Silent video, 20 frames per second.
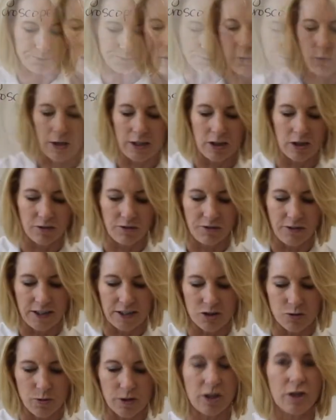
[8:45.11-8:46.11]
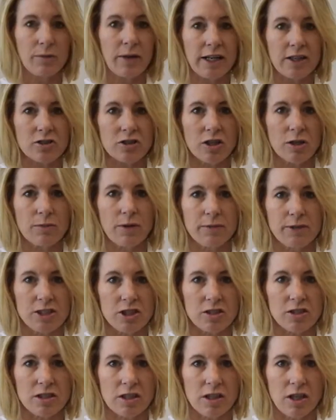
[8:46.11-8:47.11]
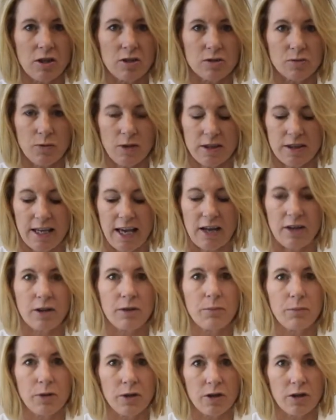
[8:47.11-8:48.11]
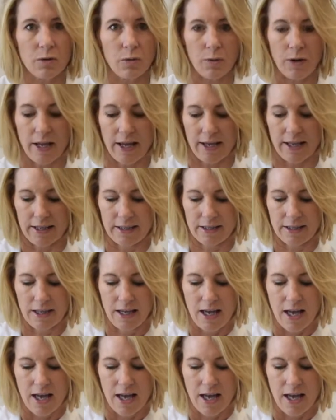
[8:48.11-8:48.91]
When you finish with your microscope, let me just close with how to put it away.